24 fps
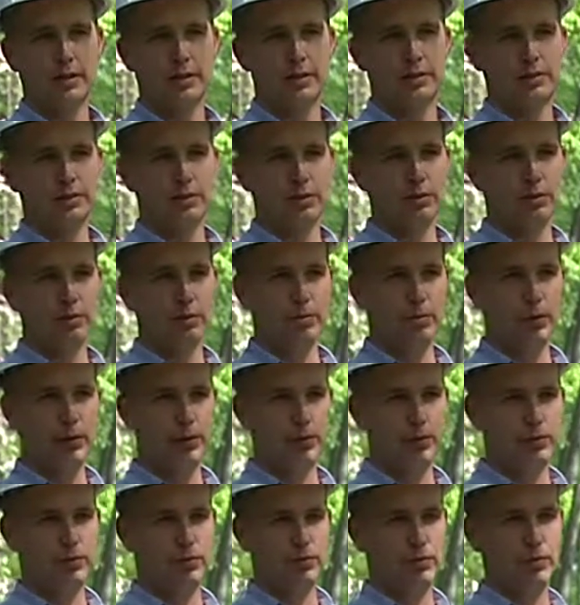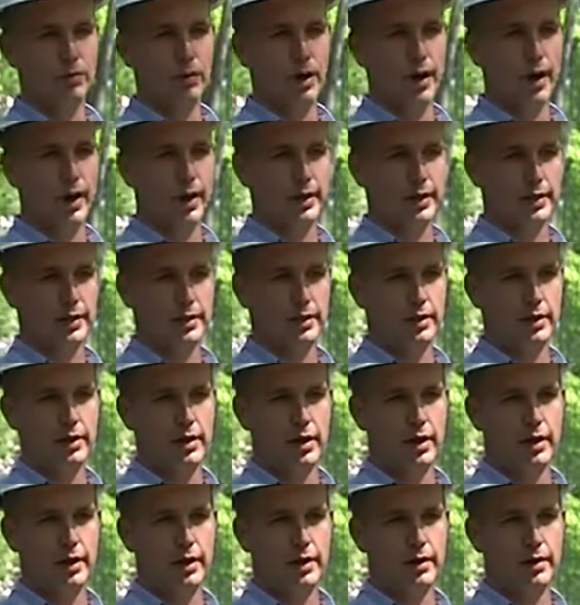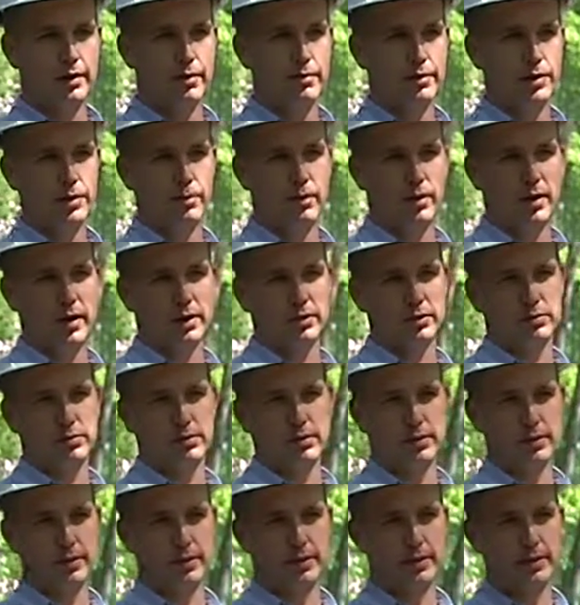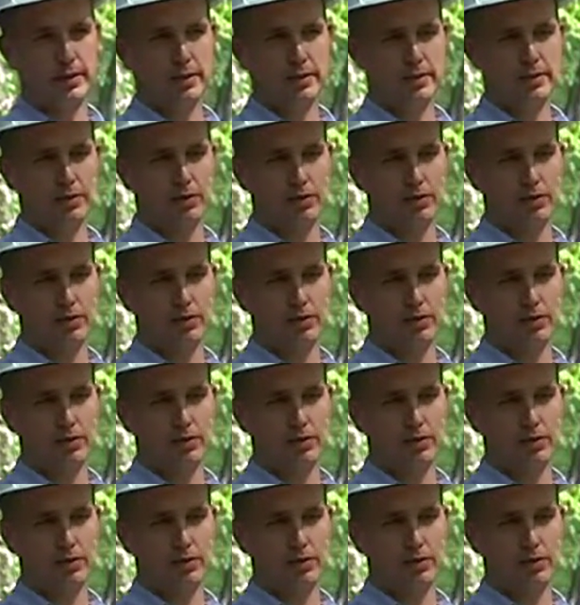to remove rock in an area approximately